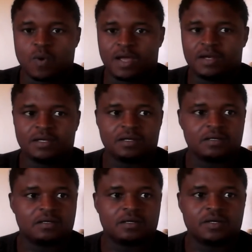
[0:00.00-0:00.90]
When
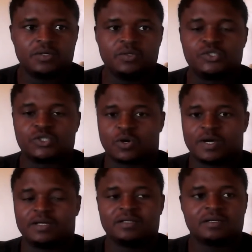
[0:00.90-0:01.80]
you
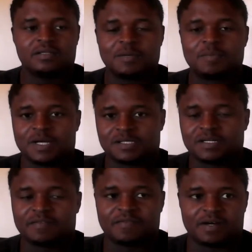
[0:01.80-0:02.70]
join the
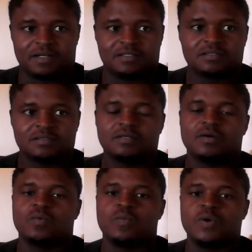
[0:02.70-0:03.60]
bursary fund,
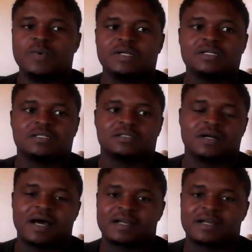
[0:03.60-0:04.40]
we will